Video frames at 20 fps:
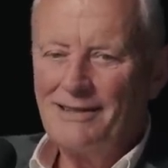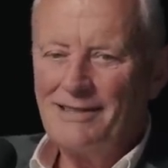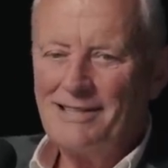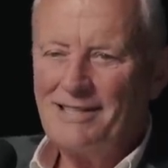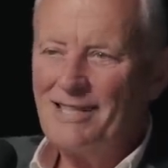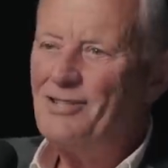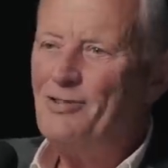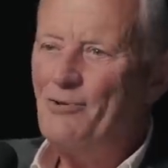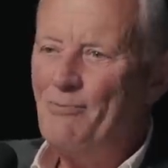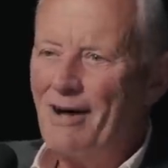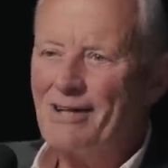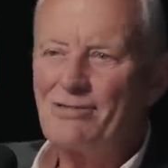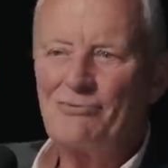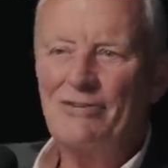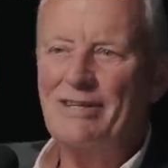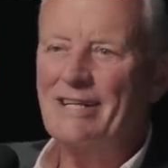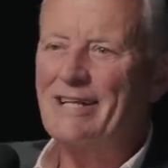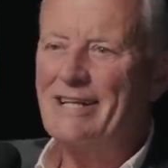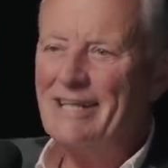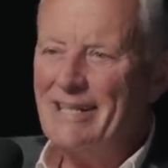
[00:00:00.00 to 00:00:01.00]
He said, you must
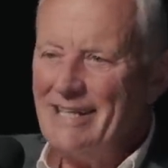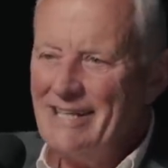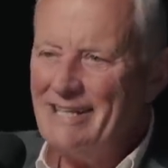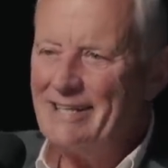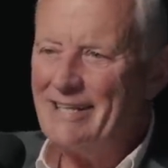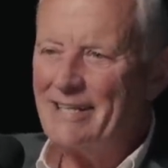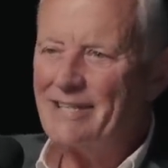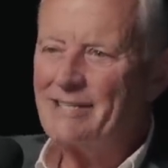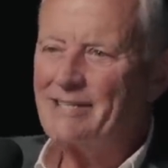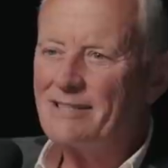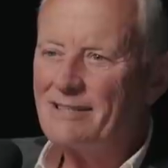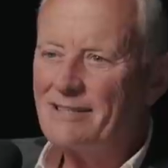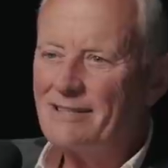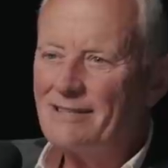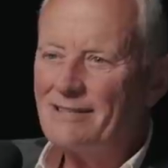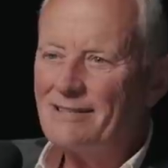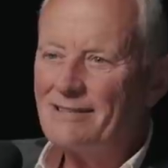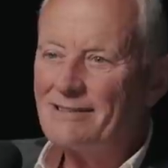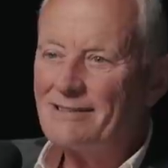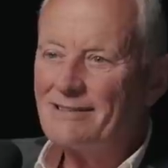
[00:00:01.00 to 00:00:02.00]
really need this.
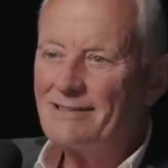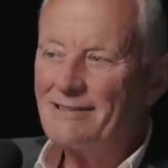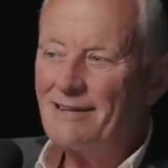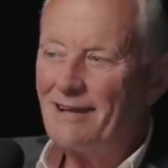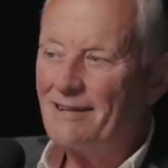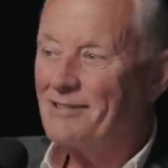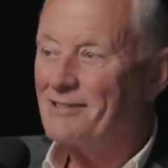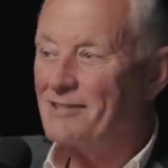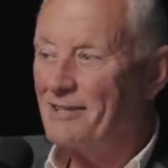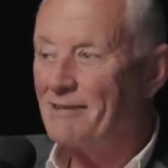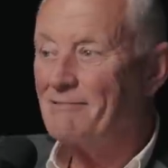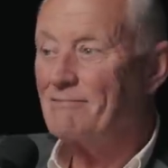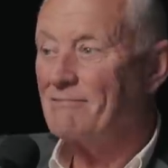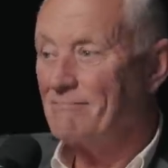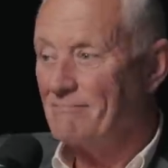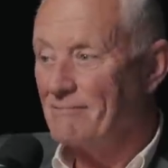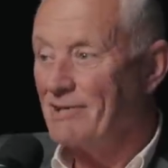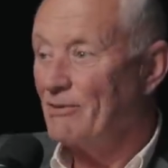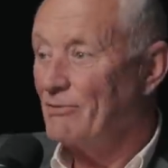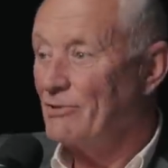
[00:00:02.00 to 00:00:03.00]
And I said,
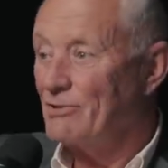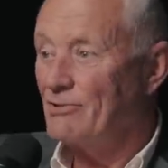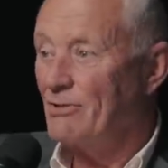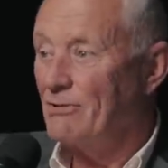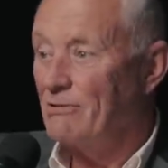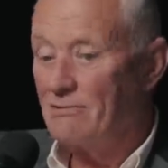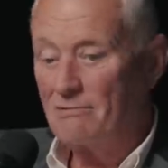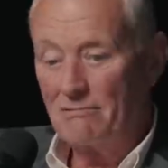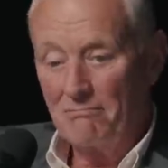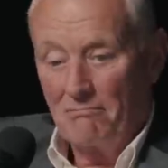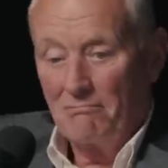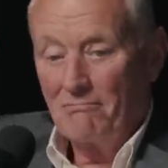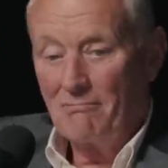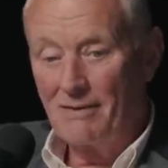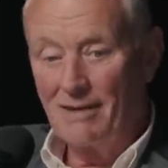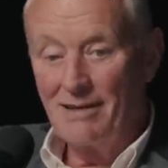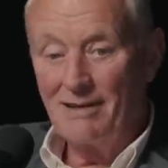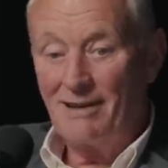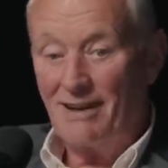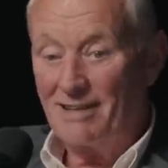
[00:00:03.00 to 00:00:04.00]
tell the truth.
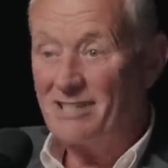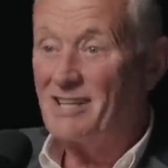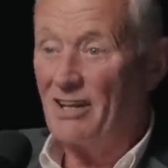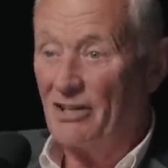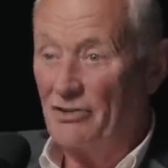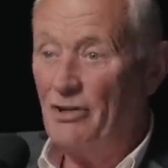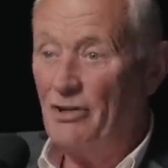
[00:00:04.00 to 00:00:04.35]
I said, I